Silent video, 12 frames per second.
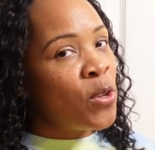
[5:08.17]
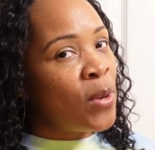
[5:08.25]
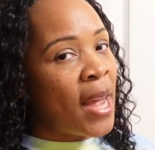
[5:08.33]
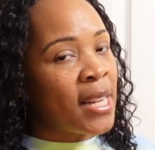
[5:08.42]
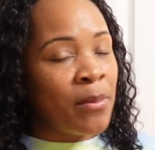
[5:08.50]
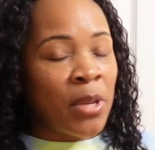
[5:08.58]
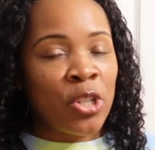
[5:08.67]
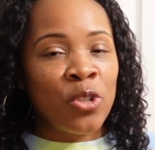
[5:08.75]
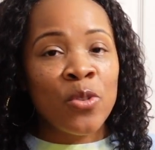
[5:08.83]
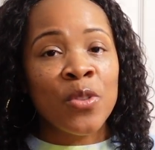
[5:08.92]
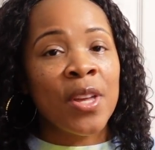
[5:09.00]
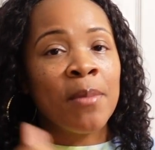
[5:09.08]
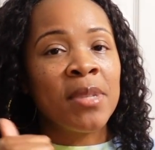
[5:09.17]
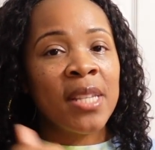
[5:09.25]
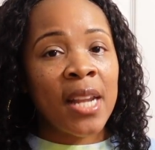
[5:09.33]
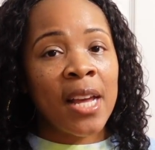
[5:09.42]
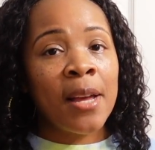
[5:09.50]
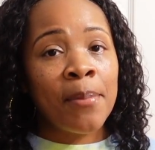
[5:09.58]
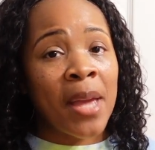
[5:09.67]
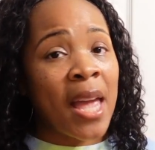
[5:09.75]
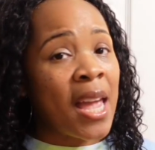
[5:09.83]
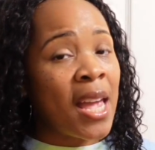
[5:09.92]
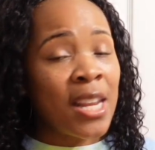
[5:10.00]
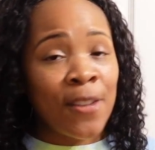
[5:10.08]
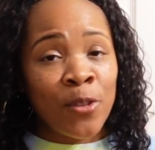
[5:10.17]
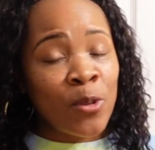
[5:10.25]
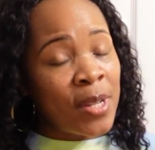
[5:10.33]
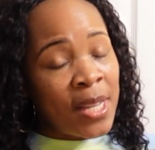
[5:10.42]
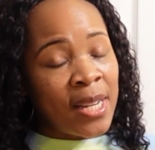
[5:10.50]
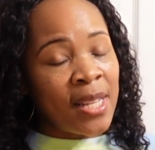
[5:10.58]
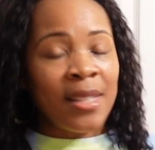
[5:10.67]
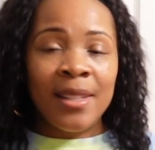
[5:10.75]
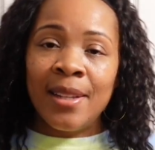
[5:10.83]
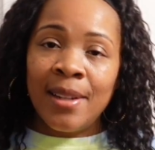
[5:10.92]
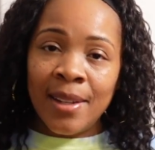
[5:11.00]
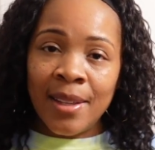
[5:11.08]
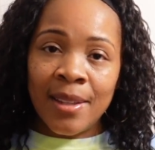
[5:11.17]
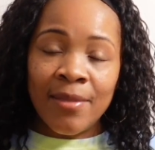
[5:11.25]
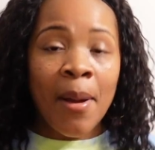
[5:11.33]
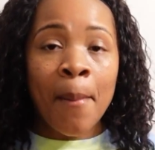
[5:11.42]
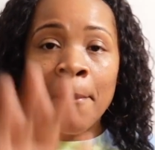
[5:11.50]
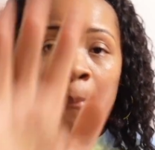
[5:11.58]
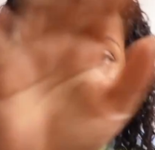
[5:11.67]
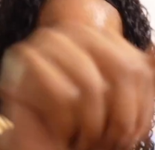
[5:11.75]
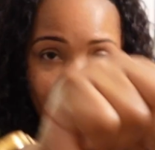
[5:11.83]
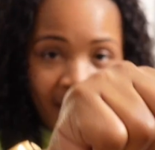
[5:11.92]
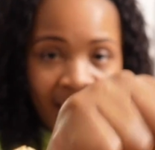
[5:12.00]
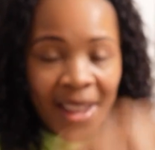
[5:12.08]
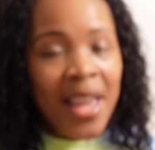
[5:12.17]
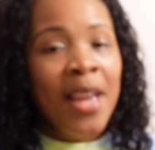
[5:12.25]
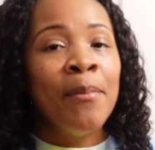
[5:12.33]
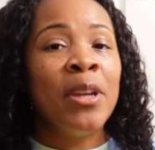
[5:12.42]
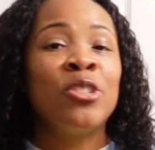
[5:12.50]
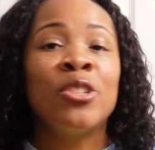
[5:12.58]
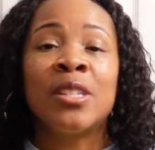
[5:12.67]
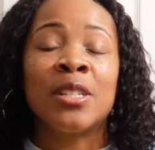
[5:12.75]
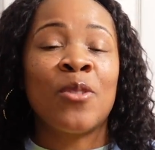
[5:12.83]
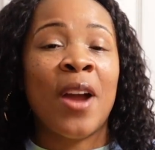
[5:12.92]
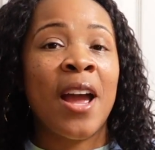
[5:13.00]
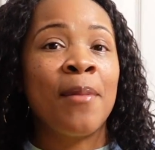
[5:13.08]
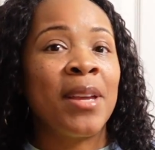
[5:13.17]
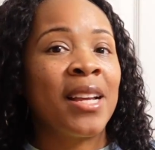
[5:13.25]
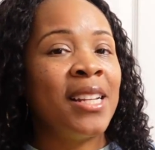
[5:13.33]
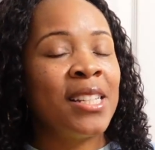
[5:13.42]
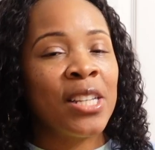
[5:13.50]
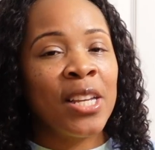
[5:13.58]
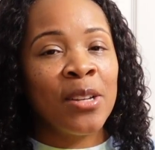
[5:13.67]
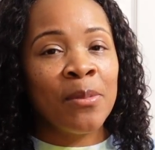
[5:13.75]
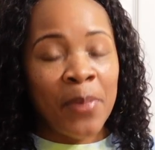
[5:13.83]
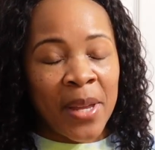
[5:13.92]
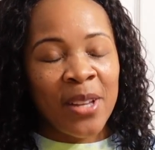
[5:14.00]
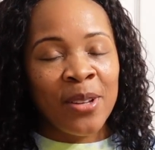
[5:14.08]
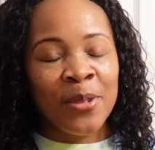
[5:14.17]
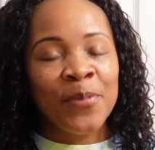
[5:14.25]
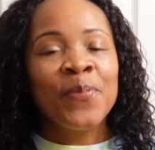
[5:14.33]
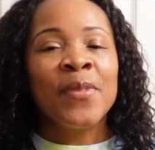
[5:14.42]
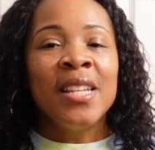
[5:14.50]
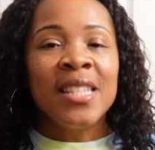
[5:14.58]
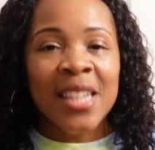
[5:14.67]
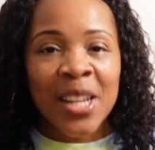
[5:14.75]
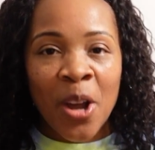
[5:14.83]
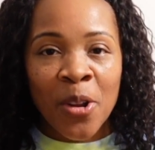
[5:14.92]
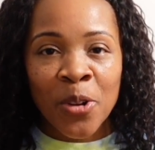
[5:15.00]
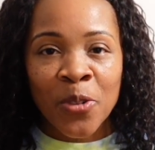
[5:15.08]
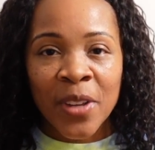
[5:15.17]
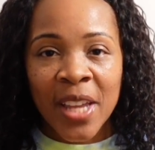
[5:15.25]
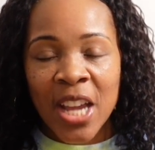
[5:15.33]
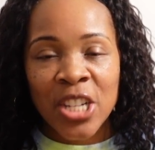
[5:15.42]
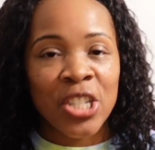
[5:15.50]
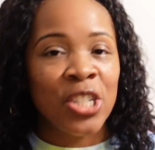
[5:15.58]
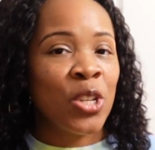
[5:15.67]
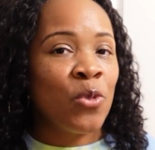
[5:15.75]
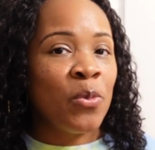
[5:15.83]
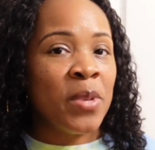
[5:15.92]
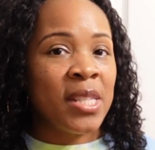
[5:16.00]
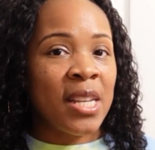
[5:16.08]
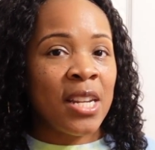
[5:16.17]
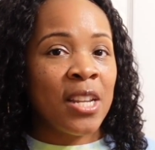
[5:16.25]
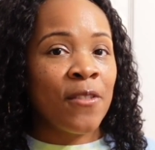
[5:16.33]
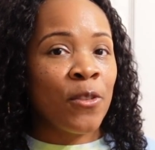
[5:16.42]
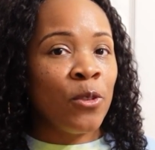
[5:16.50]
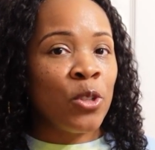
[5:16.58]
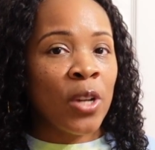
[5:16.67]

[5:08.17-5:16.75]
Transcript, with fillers: you liked it, make sure you thumbs it up. And if you didn't, then leave. Bye. Make sure you subscribe and click the bell to get all notifications so you won't miss any of the future